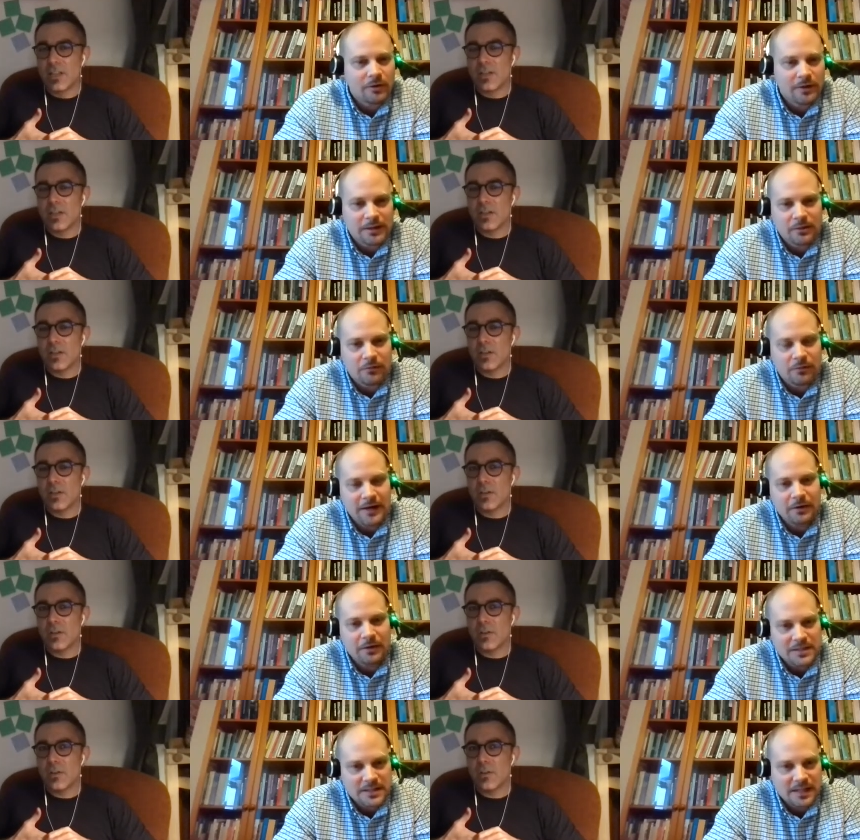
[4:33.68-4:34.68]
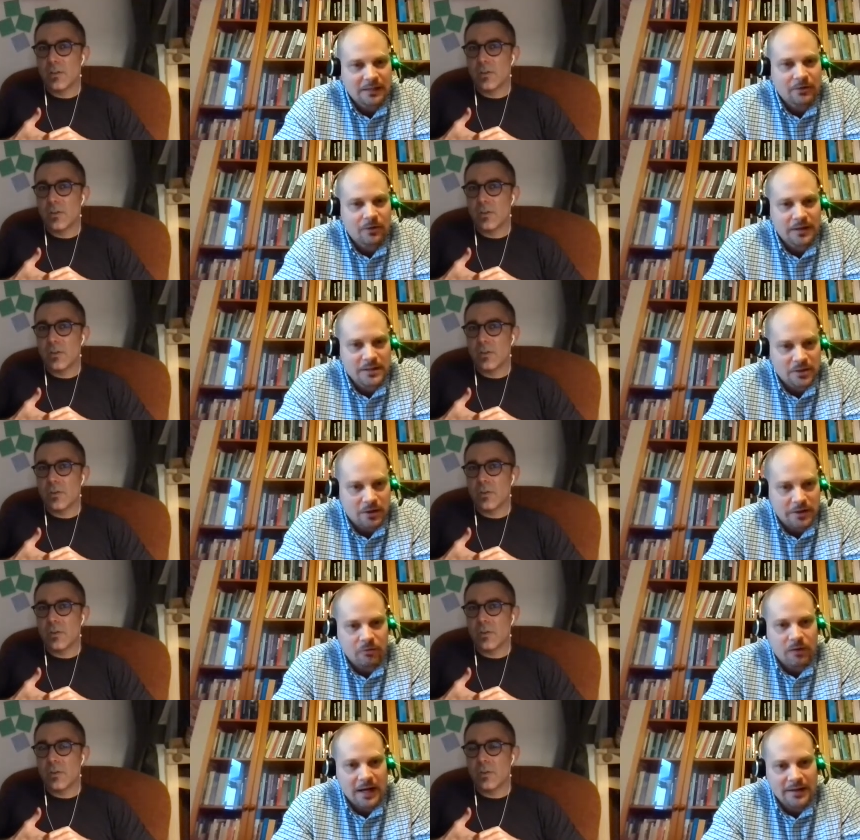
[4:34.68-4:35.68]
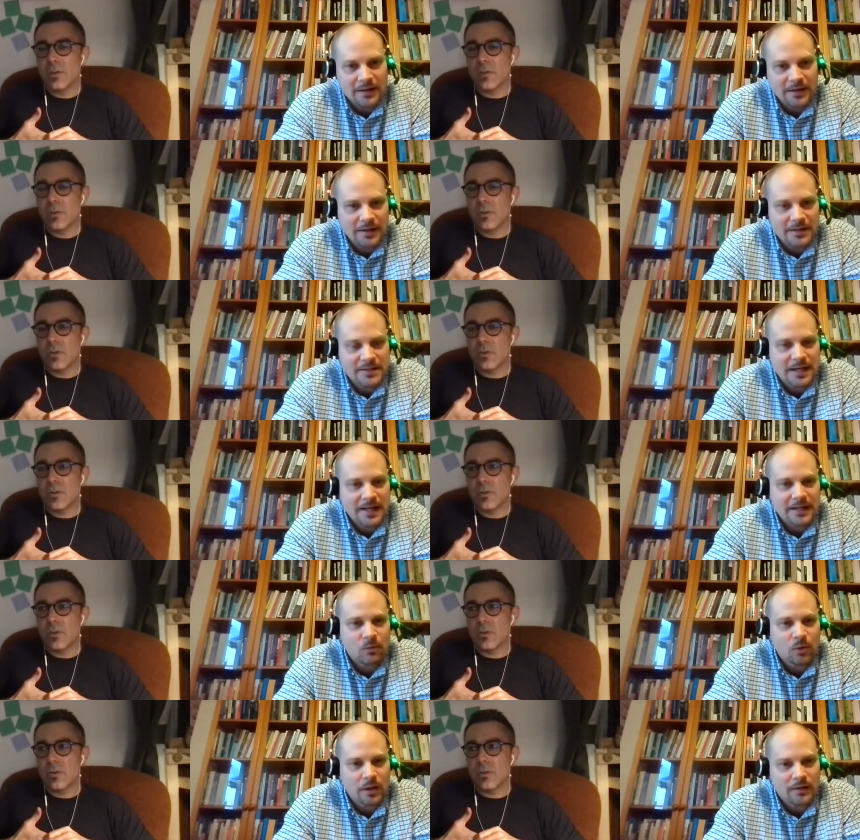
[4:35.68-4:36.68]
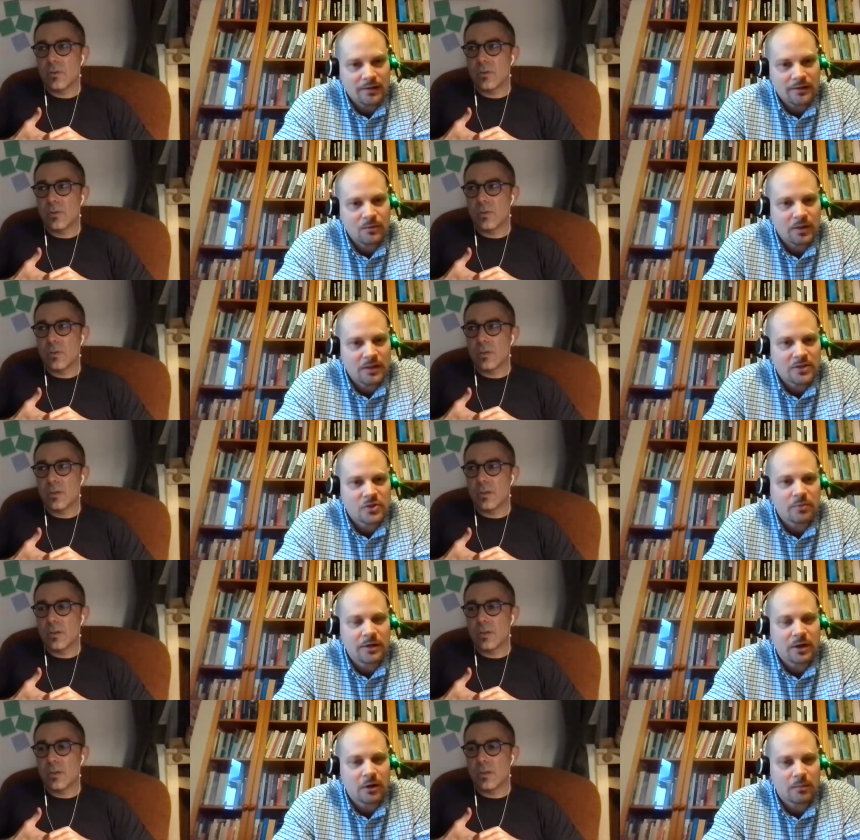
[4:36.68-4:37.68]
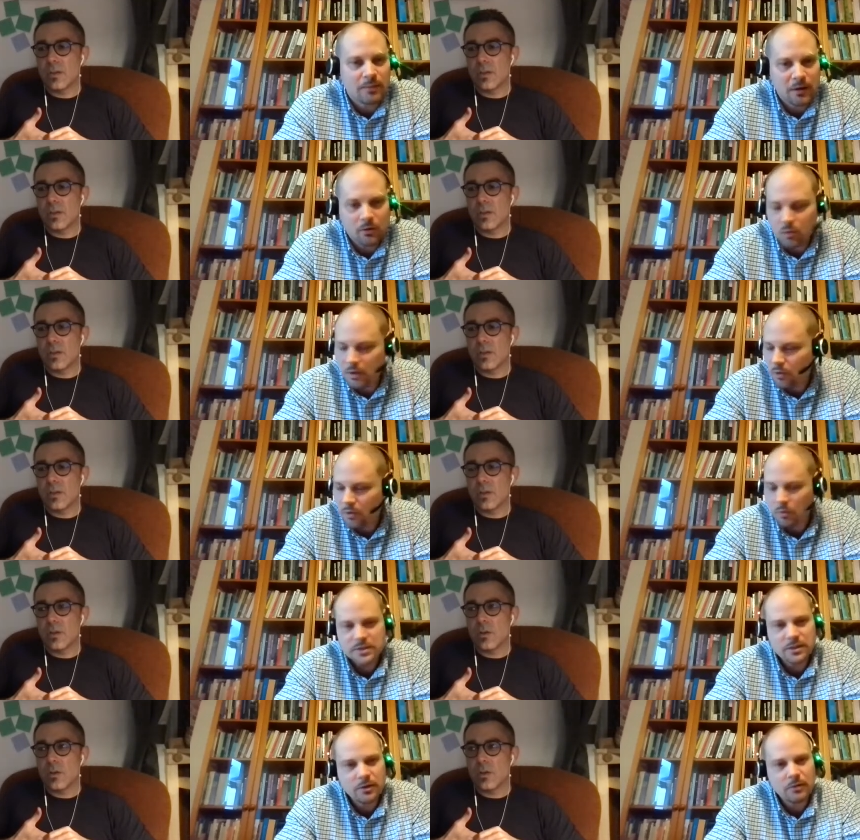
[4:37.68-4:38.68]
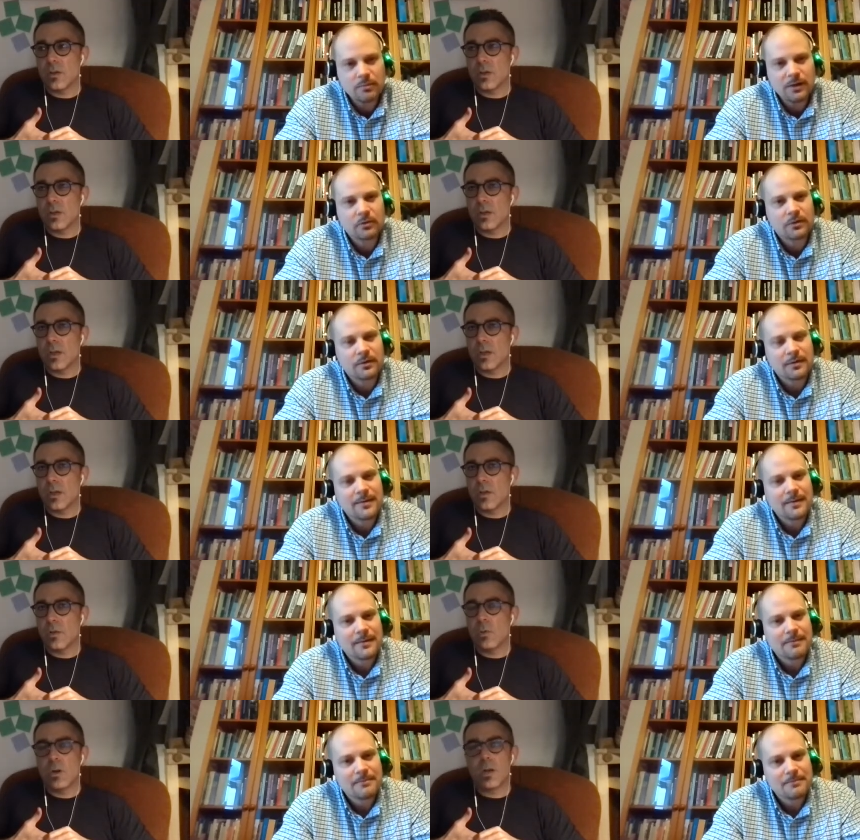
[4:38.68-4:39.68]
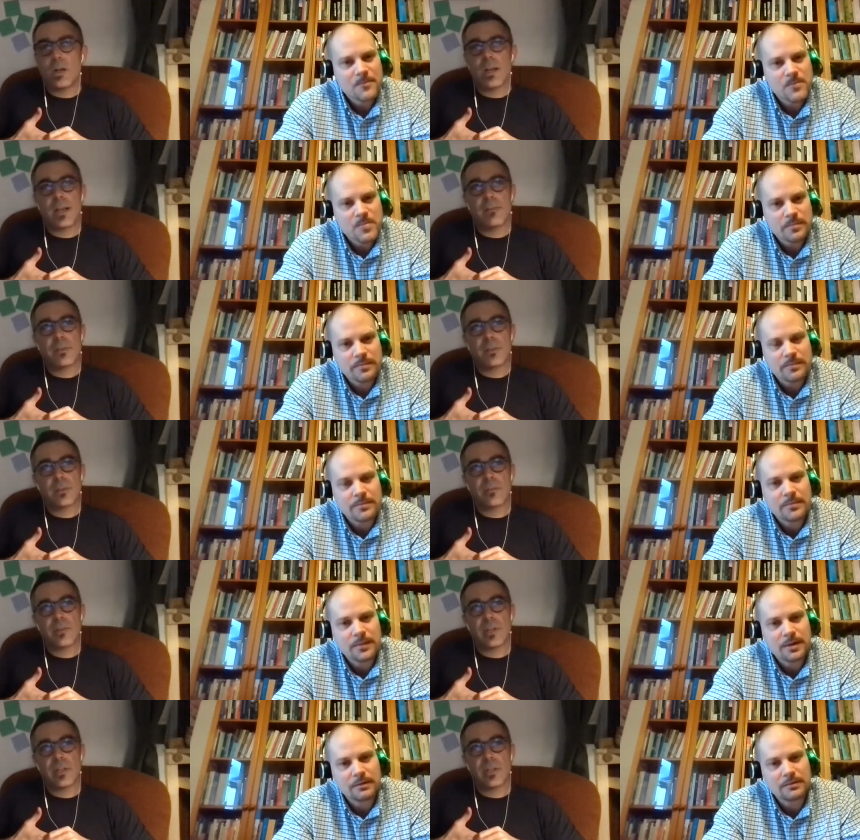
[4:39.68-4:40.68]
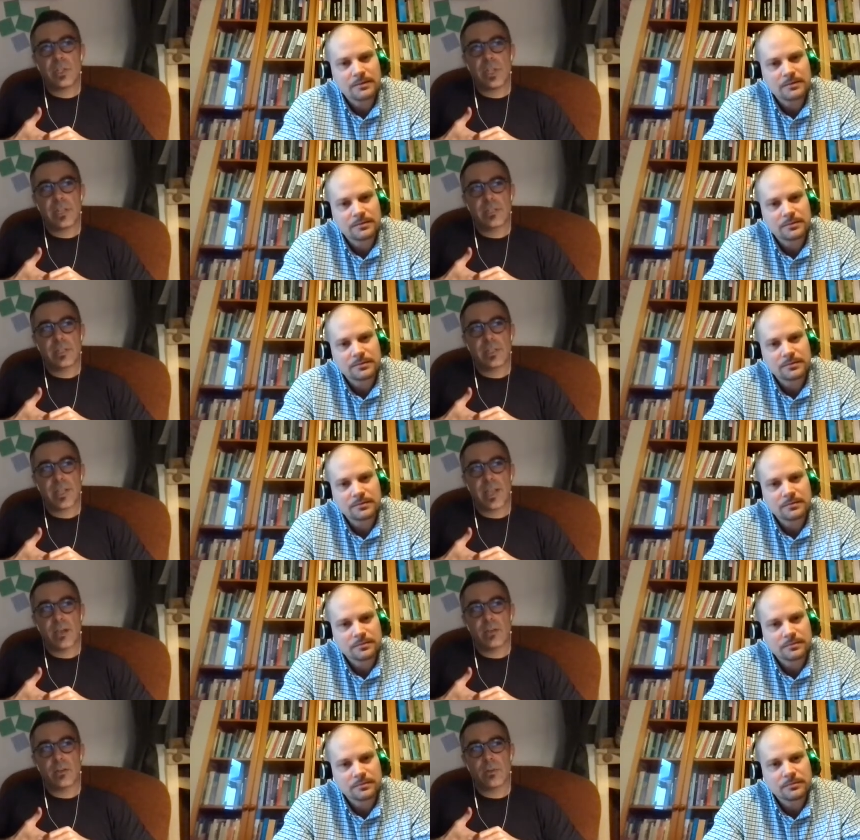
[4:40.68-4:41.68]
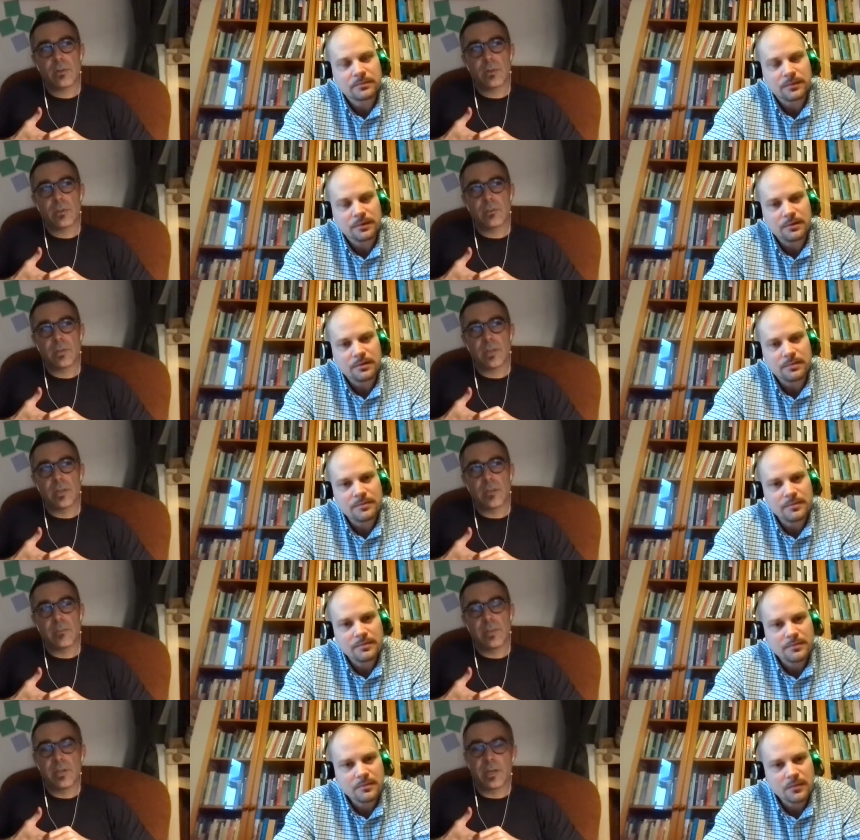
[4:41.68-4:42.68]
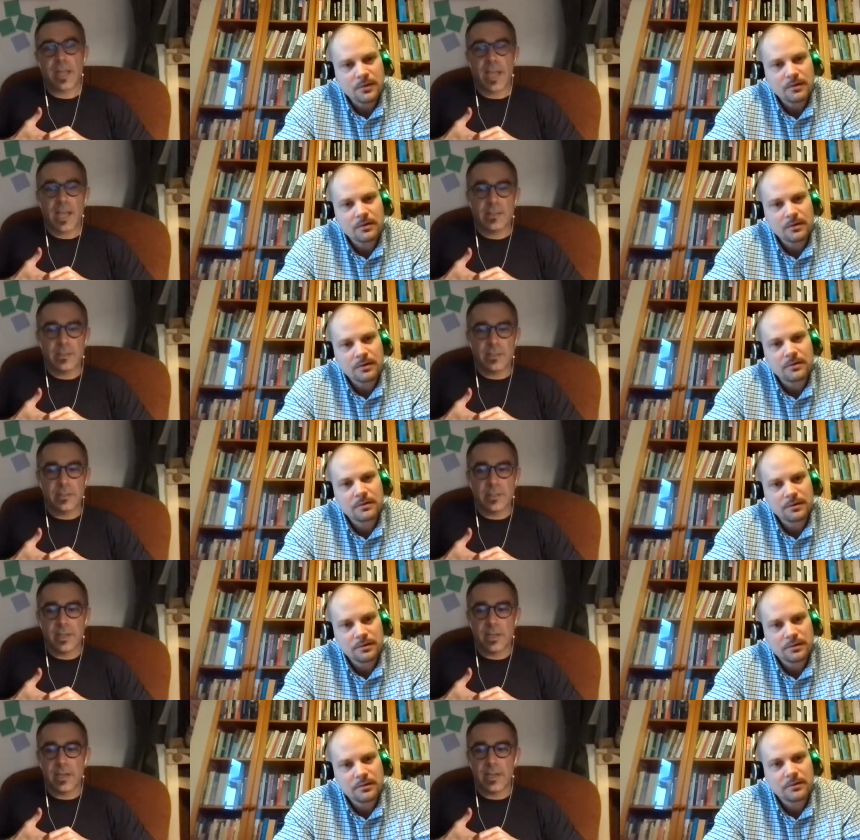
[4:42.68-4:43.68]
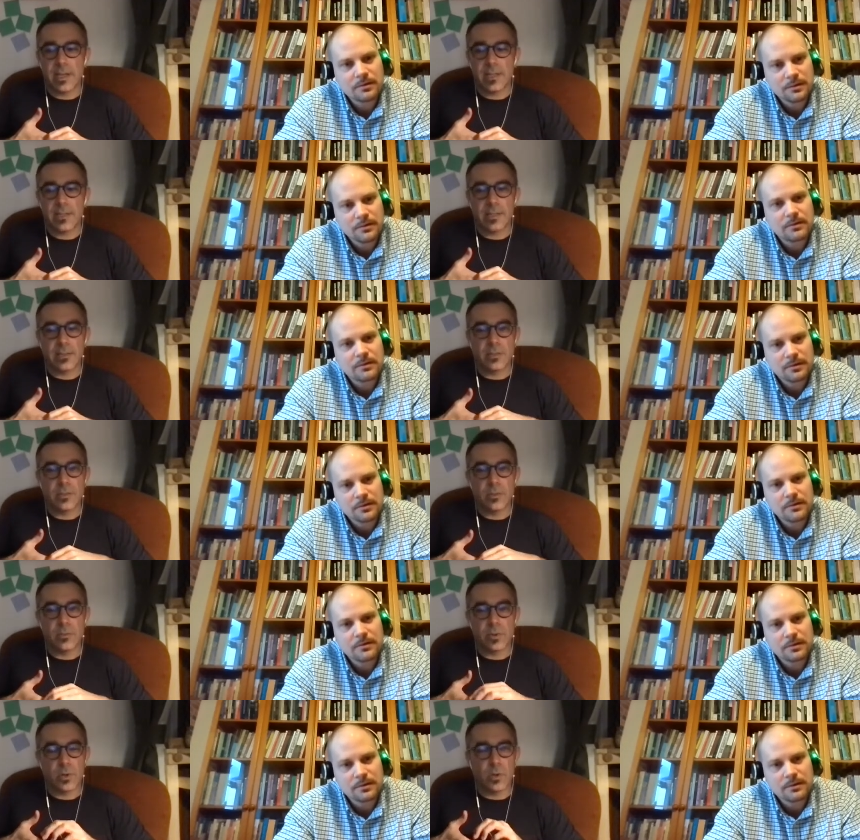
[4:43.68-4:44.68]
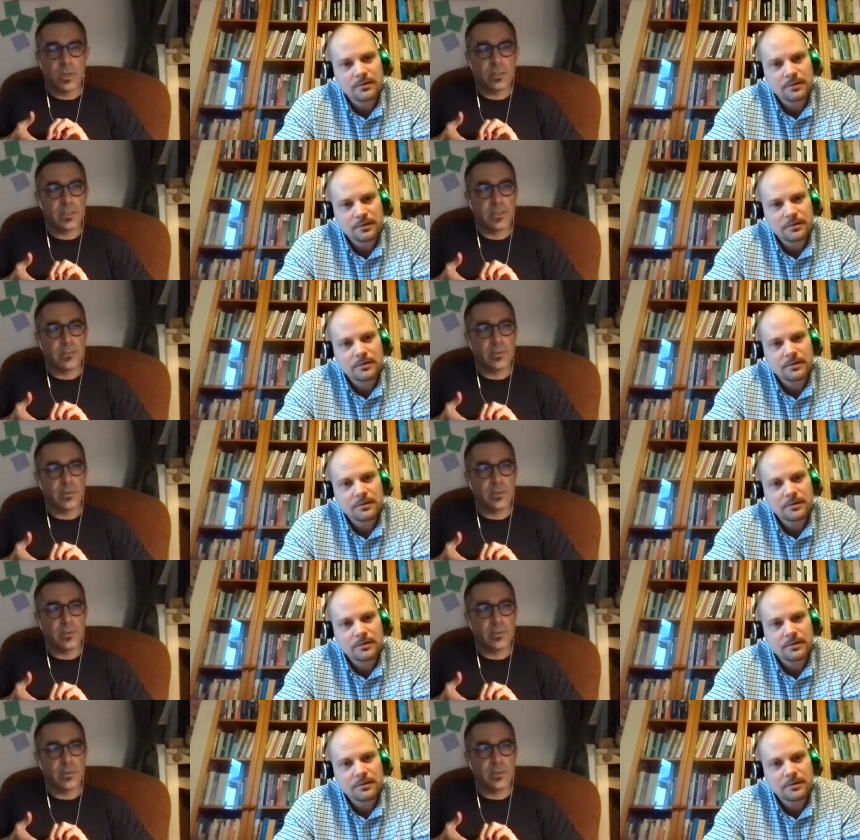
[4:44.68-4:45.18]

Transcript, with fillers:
Speaker 1: uh, you finally settled and started writing and decided what what it should be all about, what, what was it all about?
Speaker 2: Well, after a very chance encounter with uh, Peter Katzenstein at the Institute for Qualitative